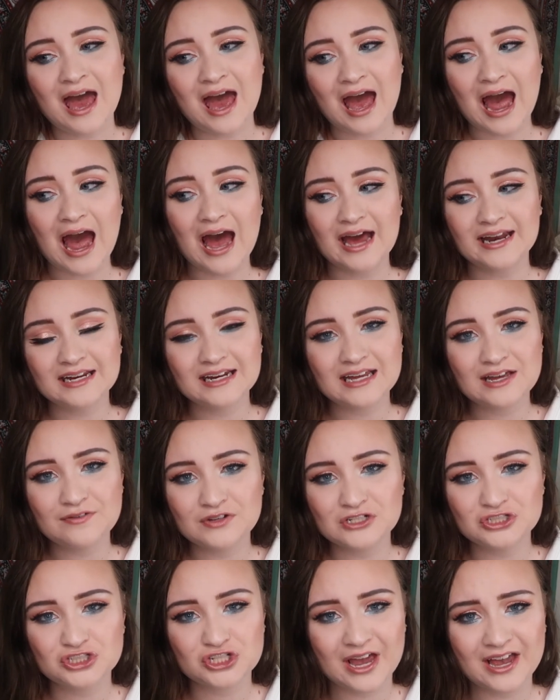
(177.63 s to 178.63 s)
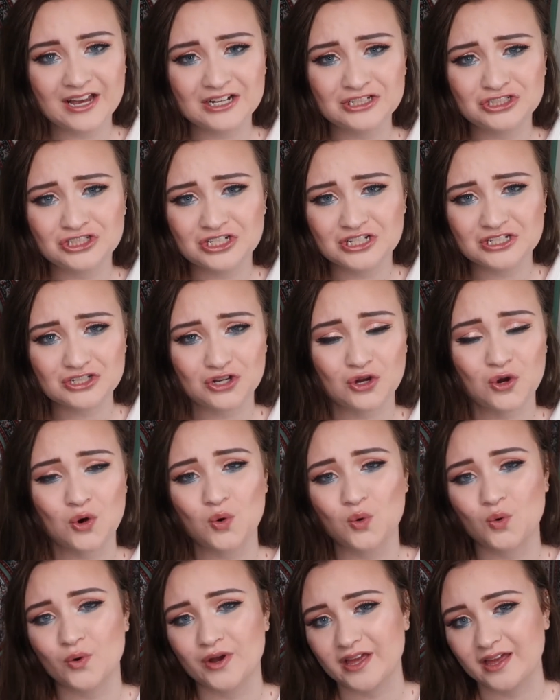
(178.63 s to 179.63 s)
hadn't even changed into
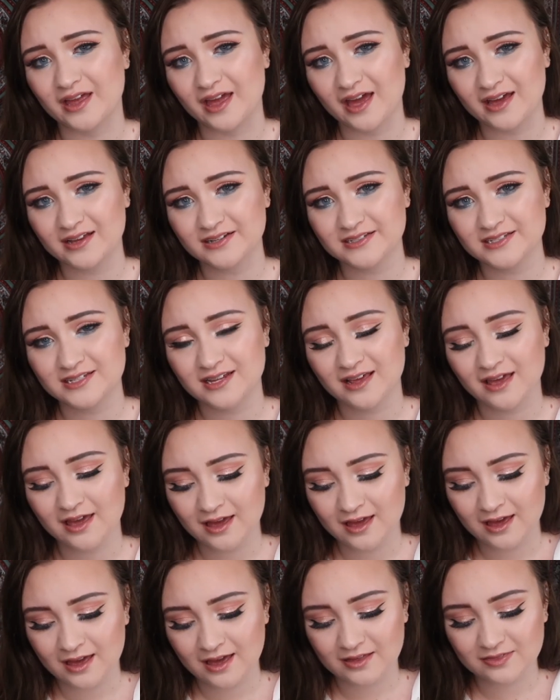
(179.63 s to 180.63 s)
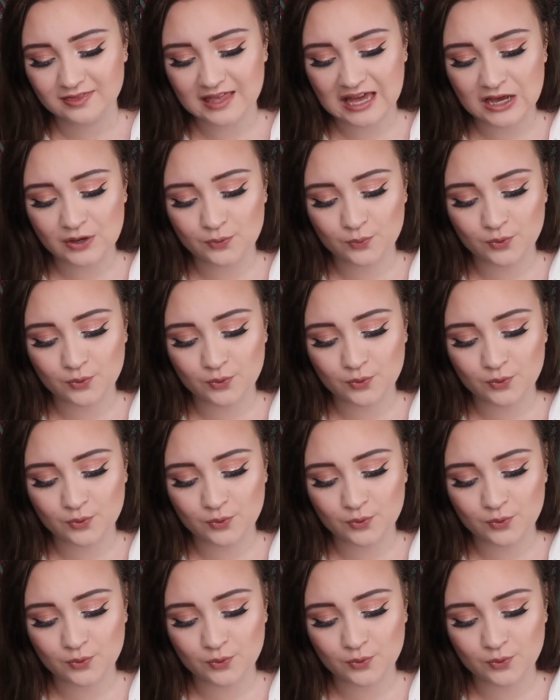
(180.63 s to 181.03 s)
koi yet. They